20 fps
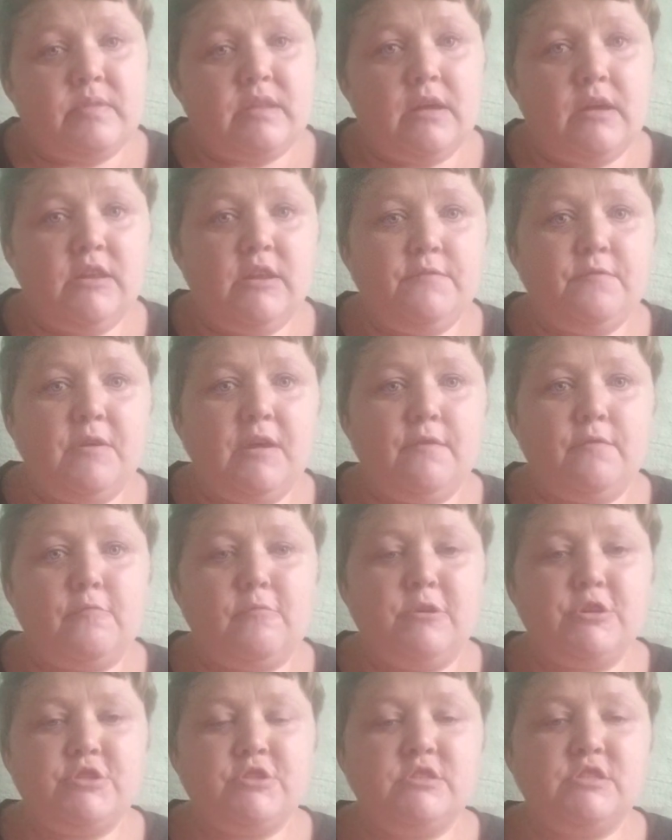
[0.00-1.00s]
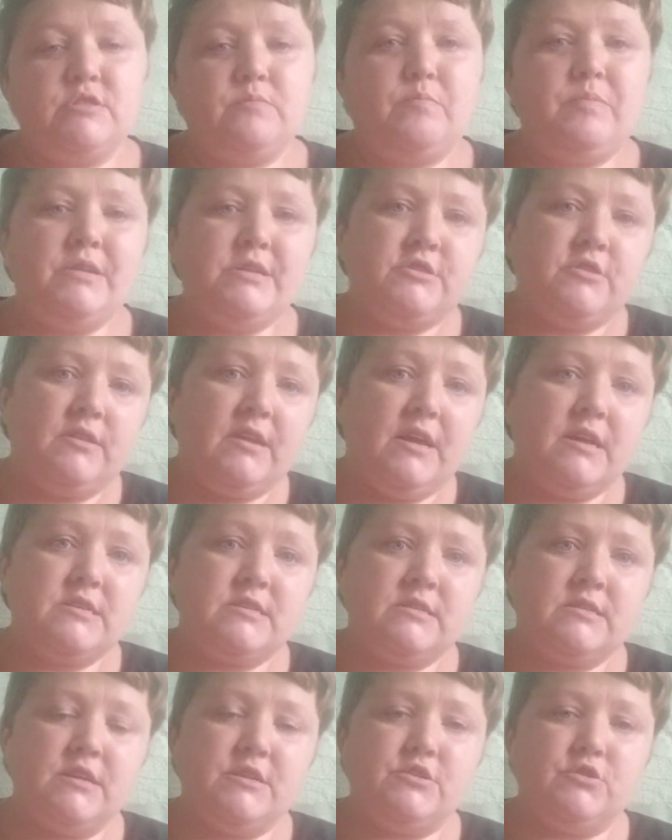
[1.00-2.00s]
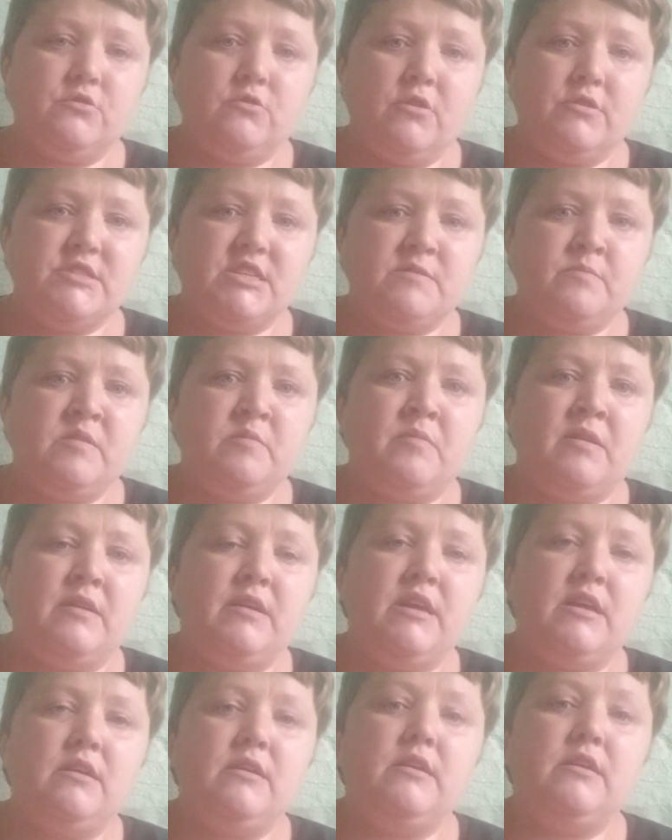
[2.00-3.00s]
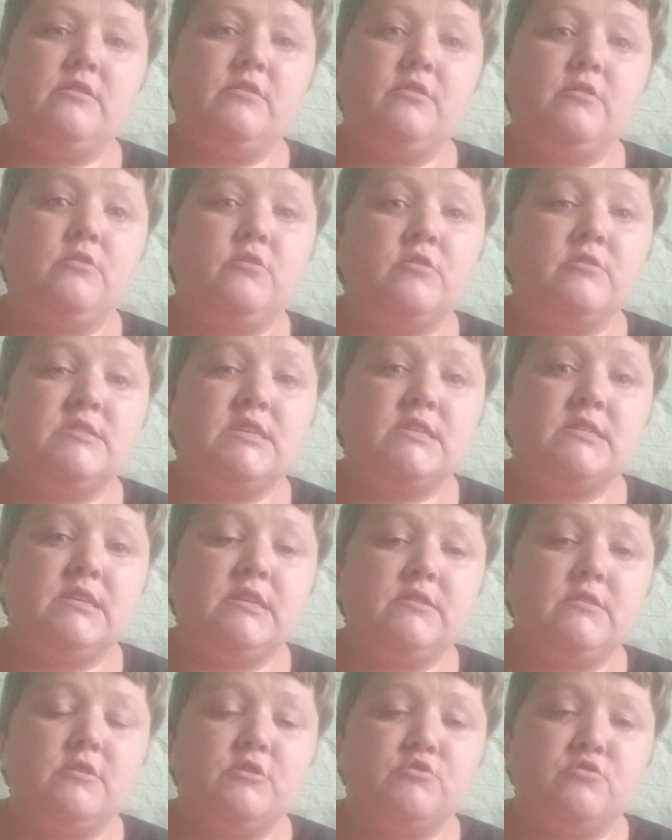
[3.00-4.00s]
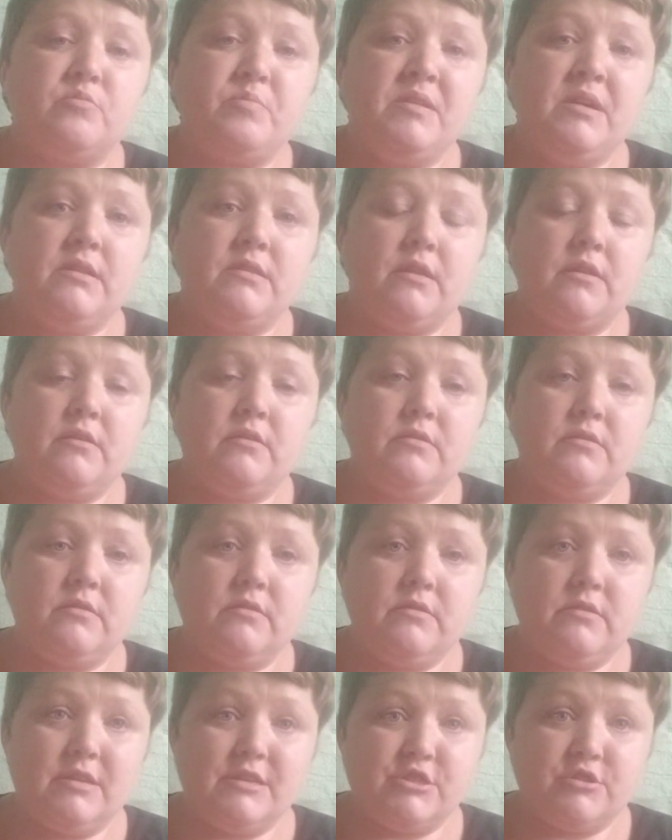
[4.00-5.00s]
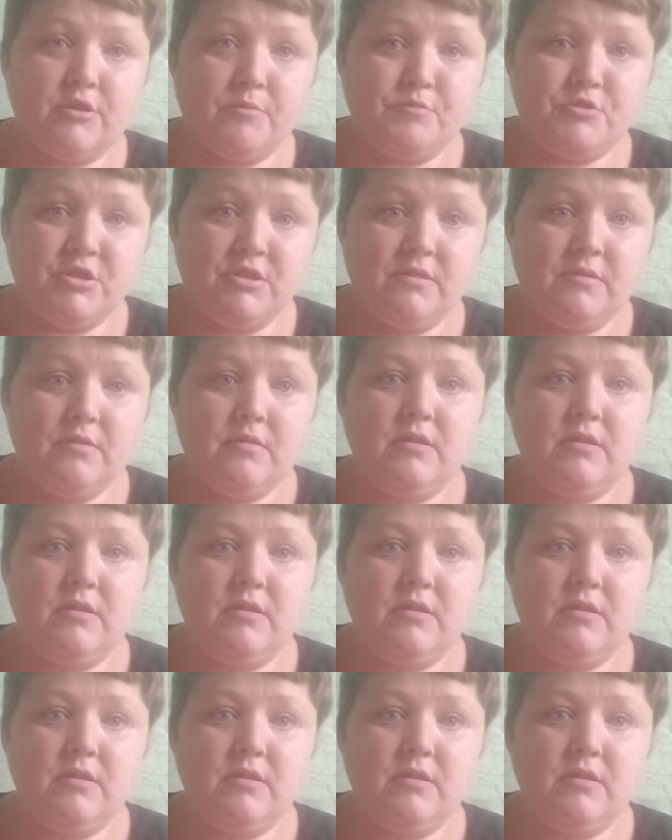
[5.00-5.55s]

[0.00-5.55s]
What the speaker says: And if you have questions, please don't hesitate to contact me. My contact details will be in the description.